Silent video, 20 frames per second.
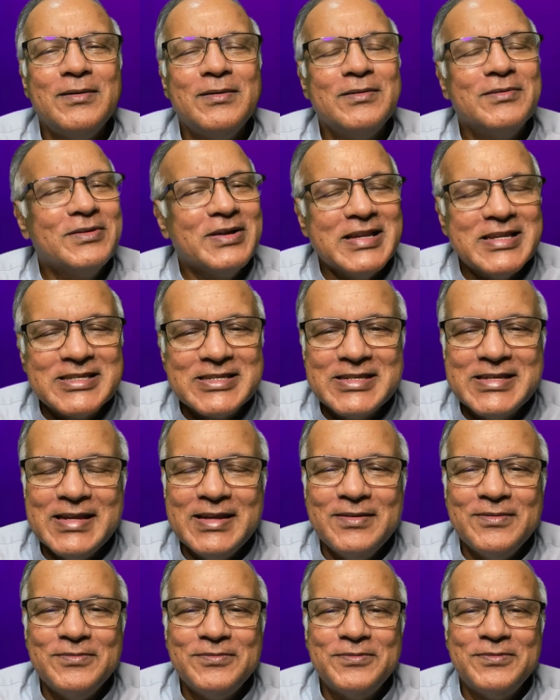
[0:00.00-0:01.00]

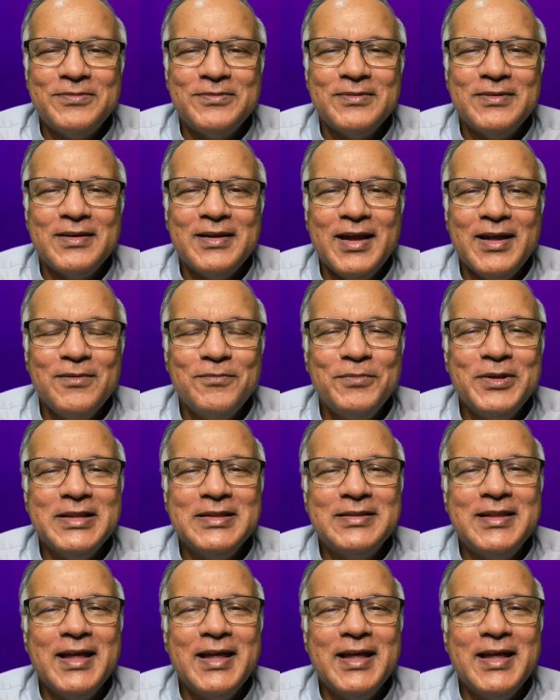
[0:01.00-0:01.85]
receive. And with